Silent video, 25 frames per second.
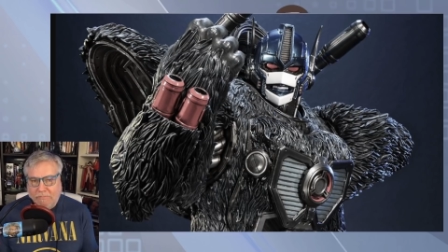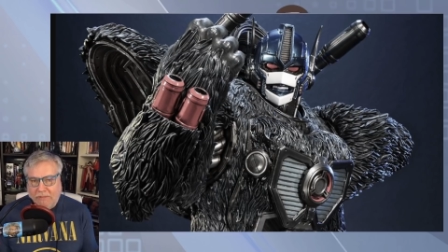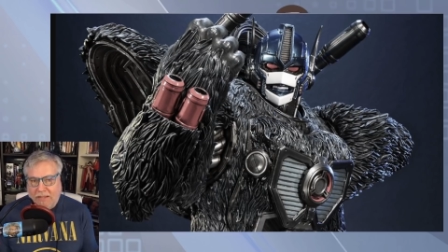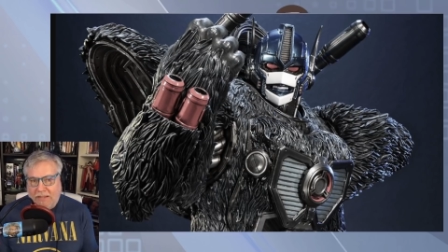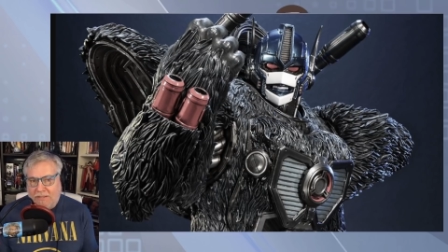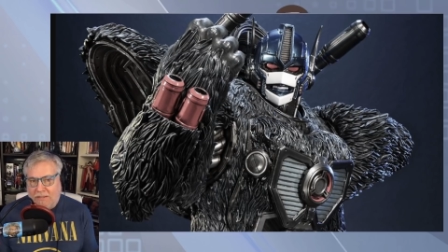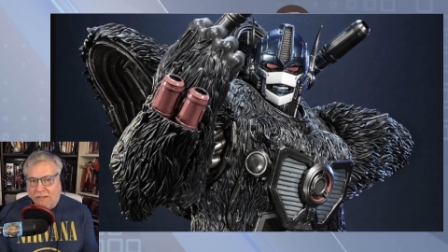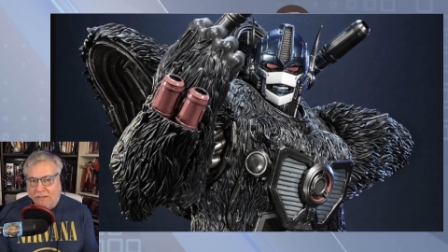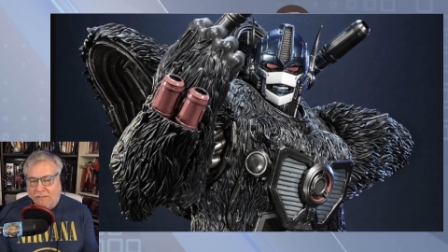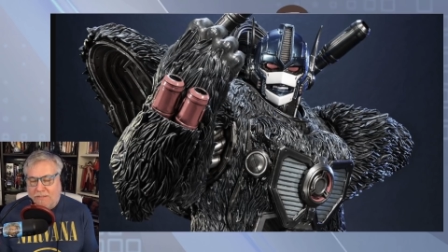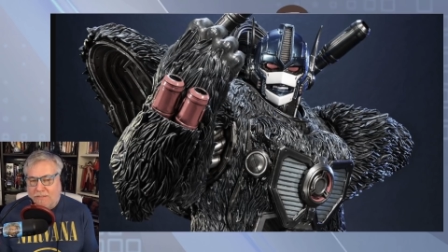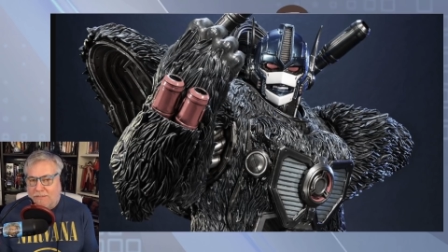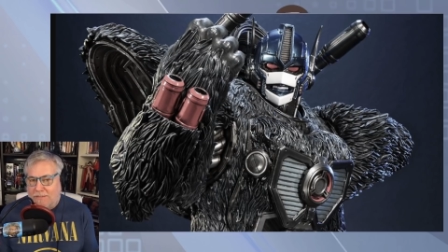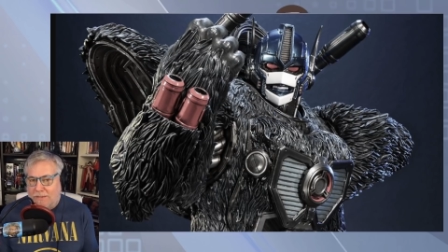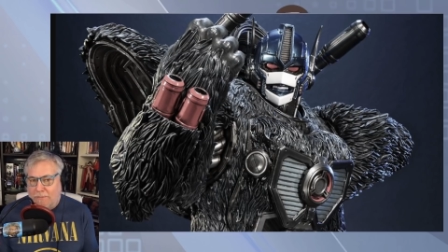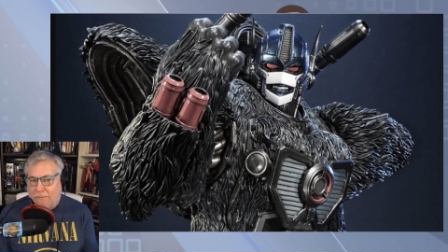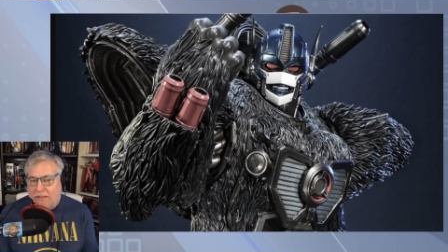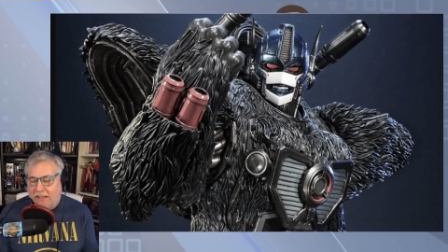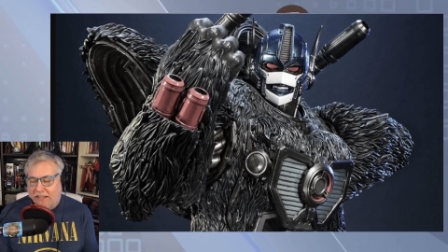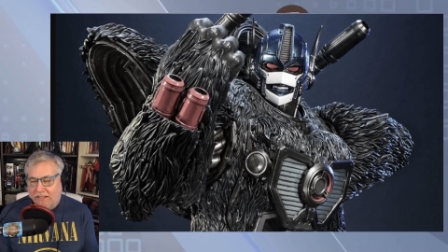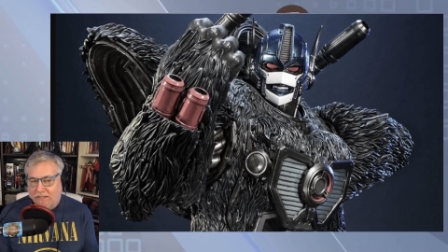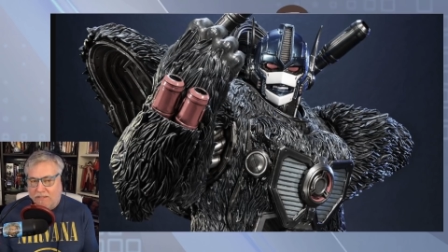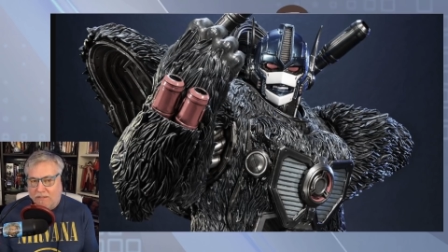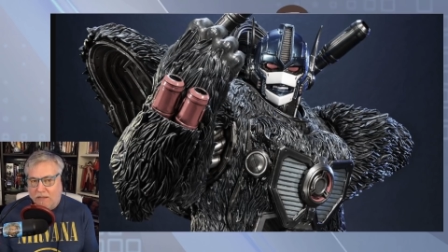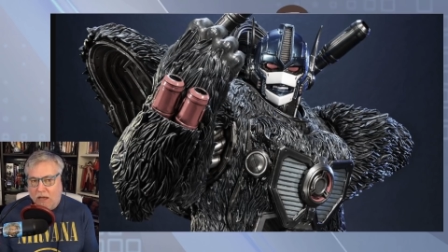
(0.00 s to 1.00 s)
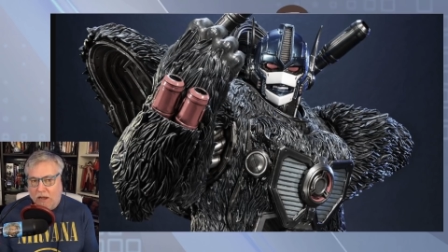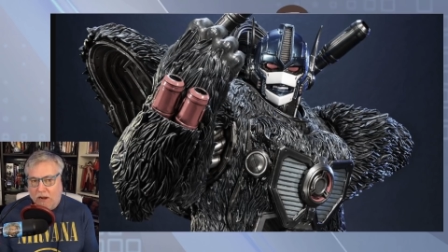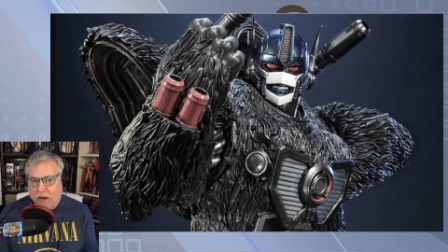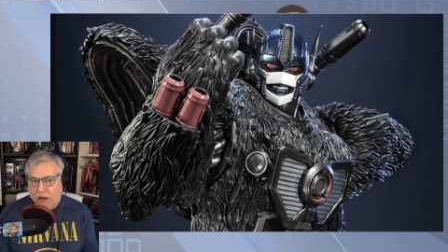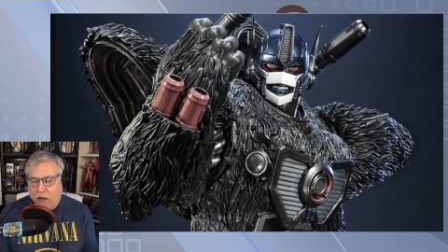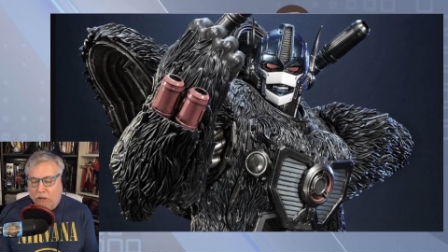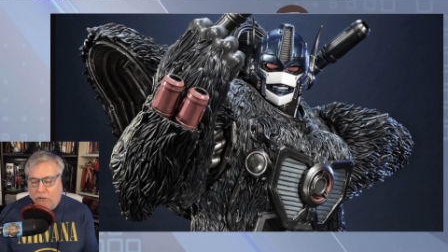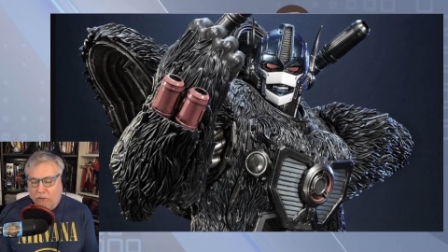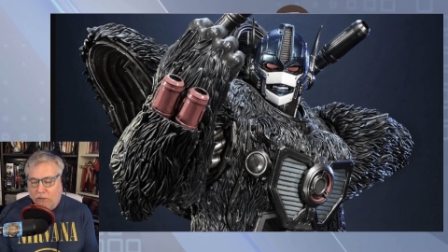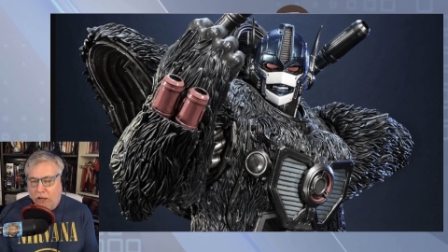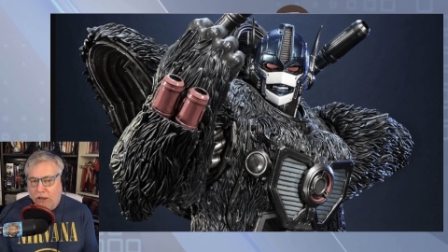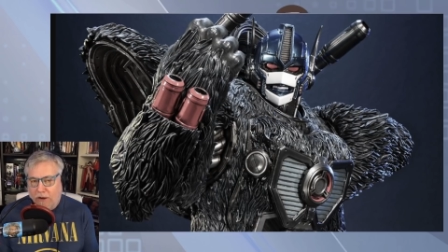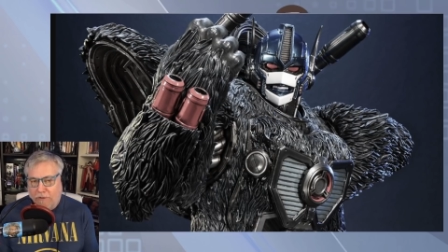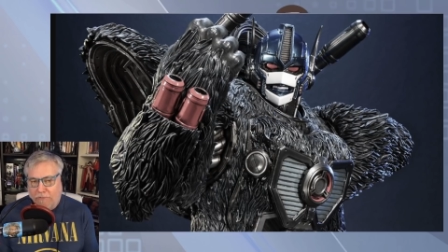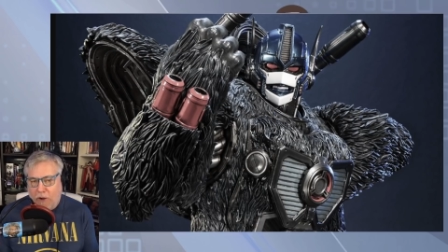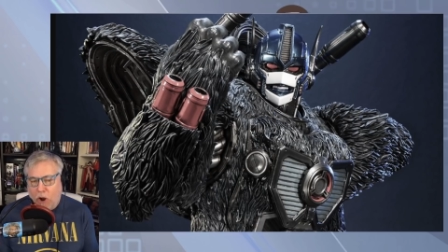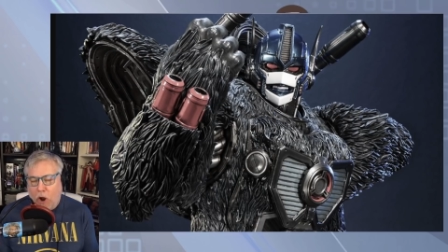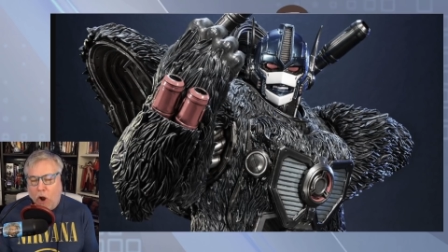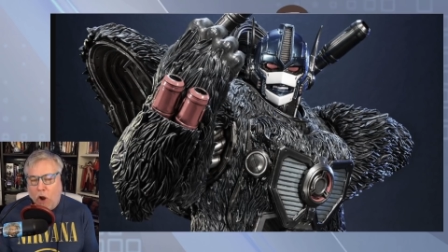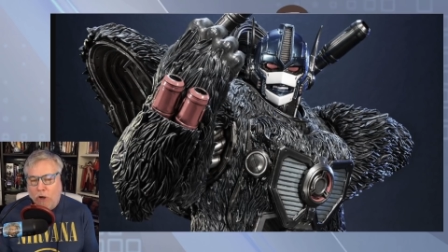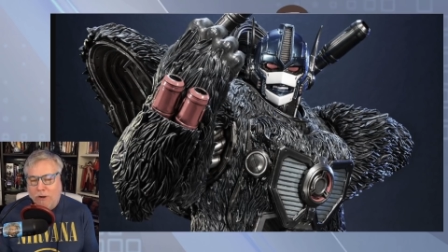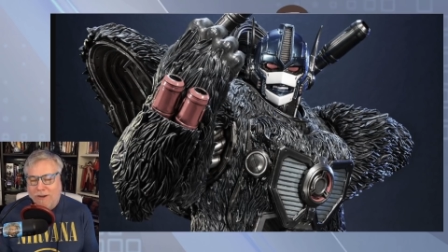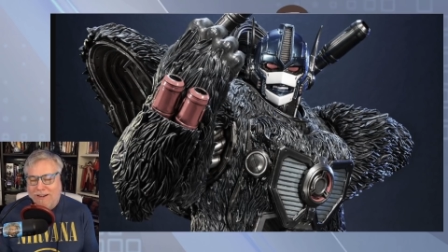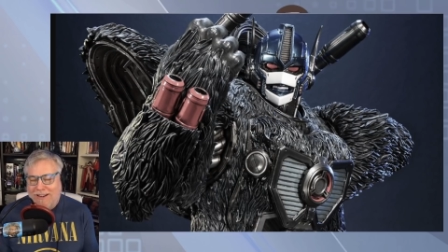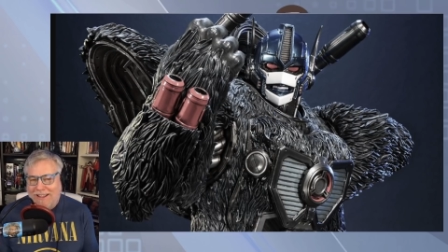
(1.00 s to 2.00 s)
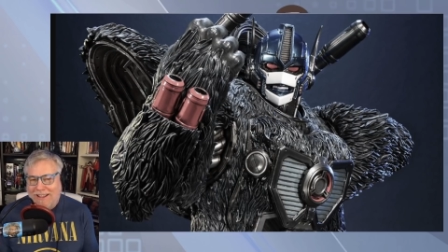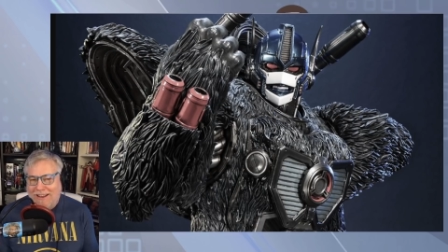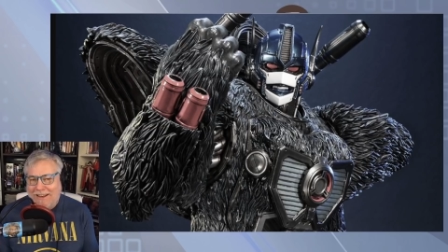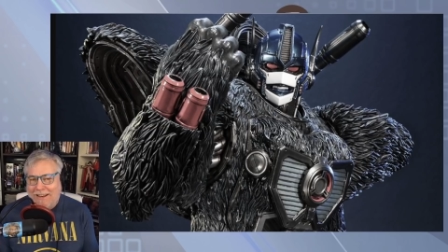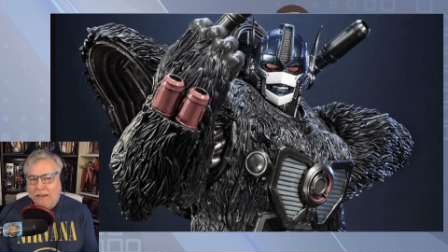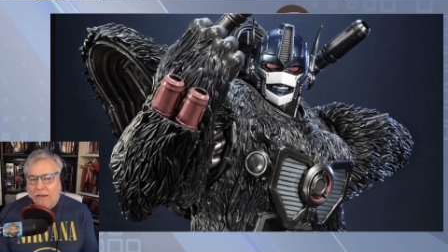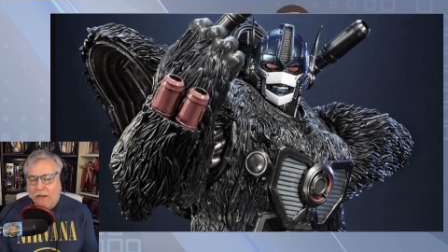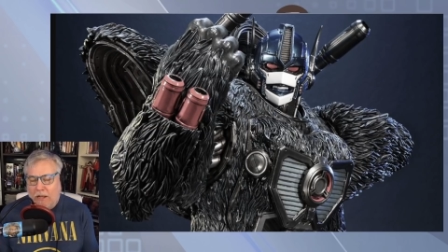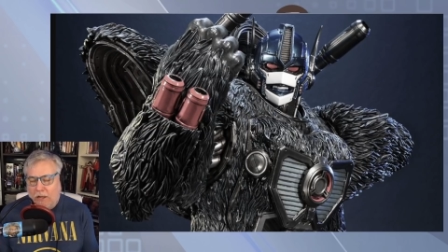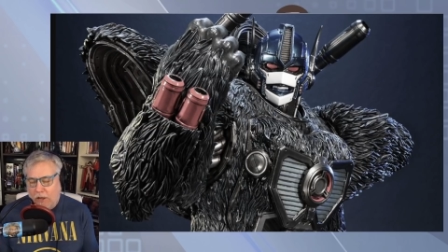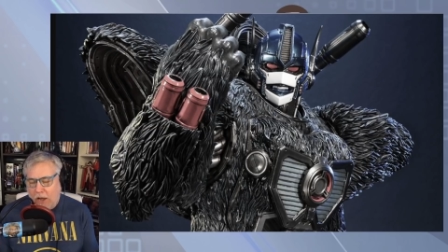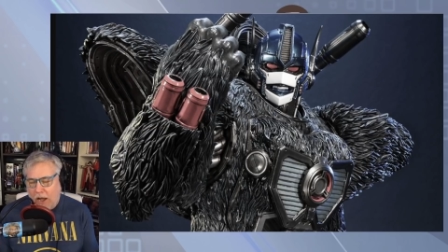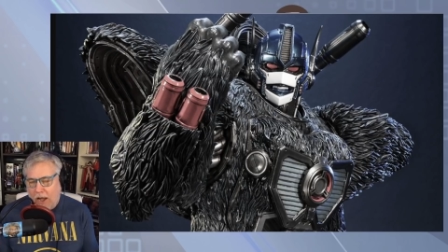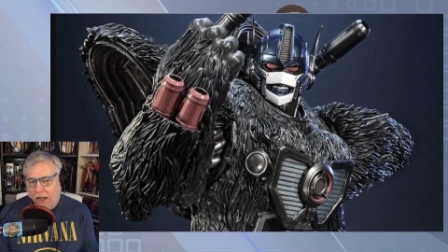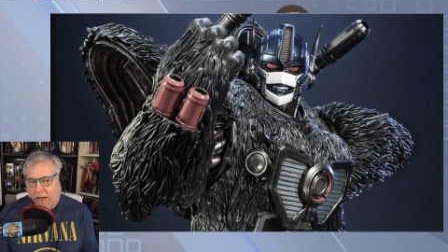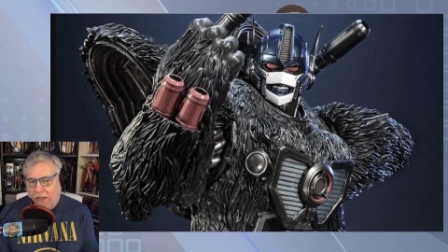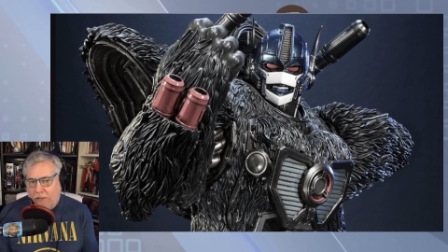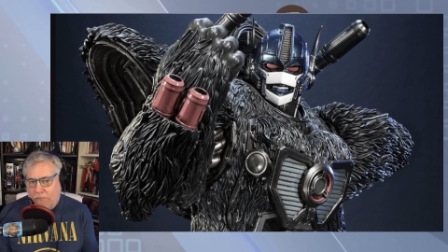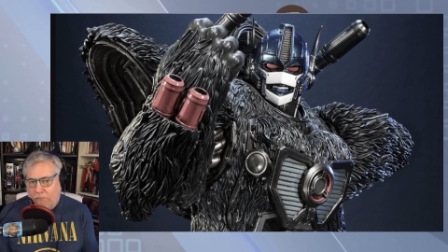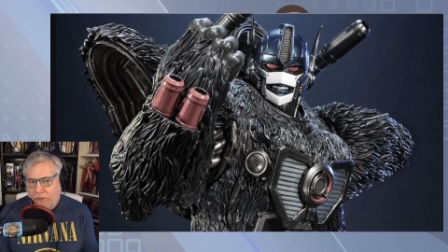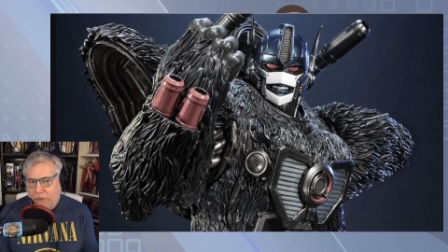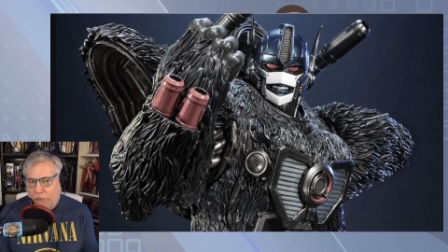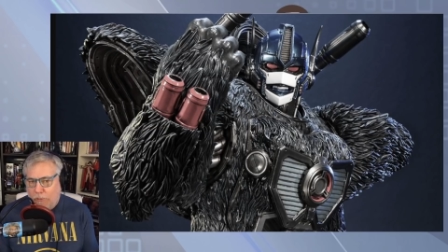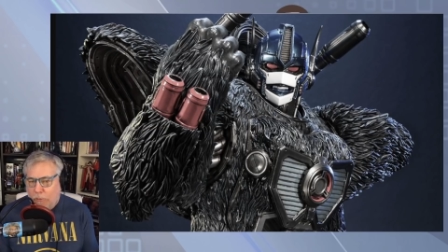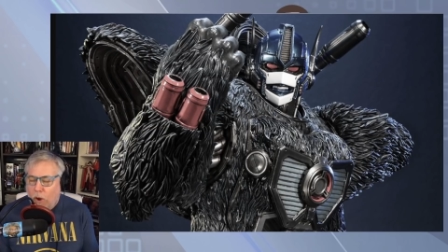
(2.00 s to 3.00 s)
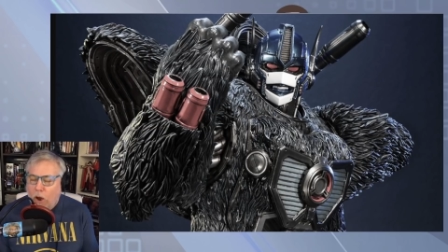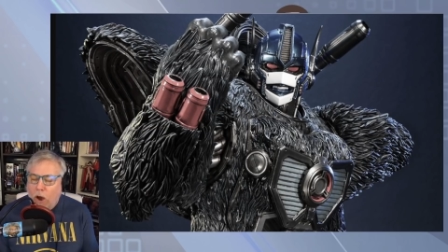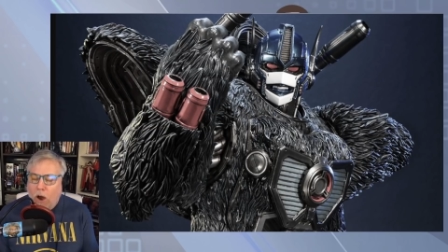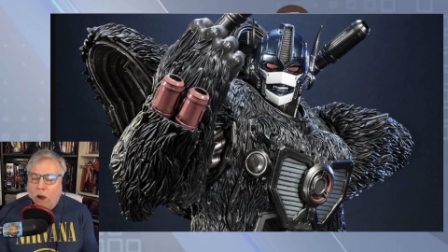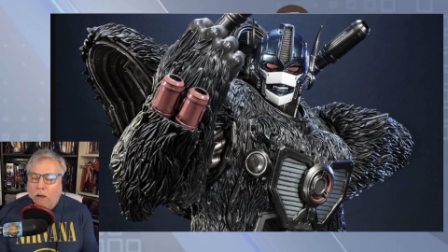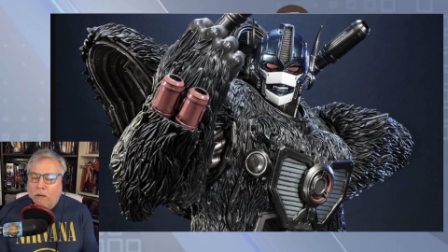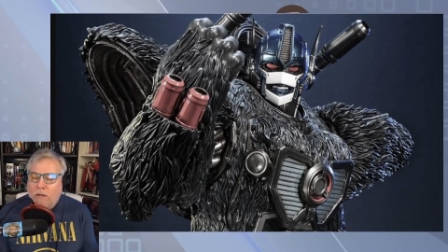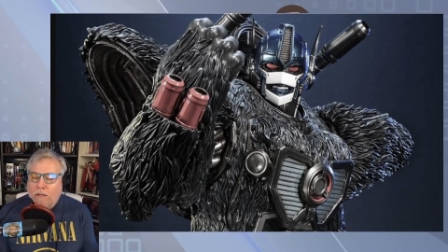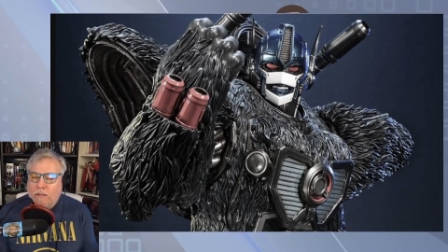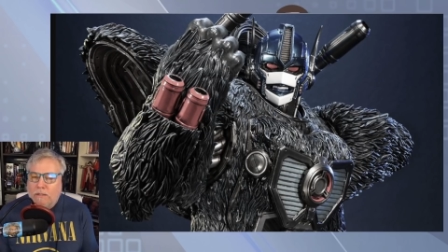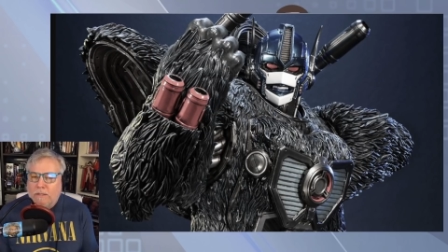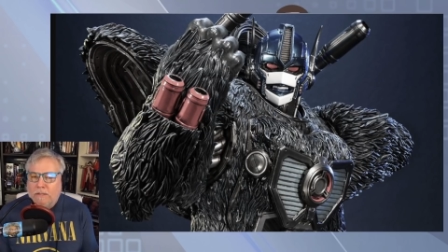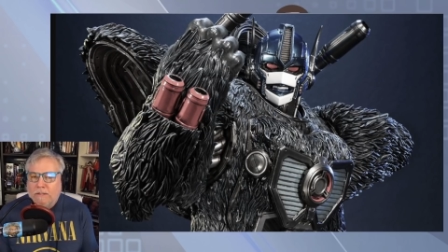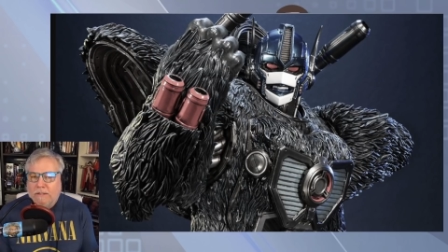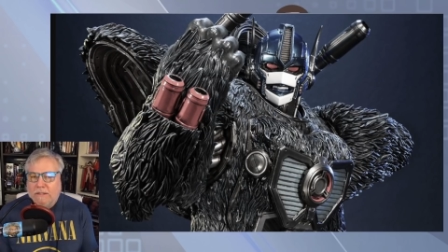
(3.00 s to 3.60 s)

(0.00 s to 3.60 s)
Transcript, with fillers: it doesn't seem like it's got a lot of heart in it. I could be wrong,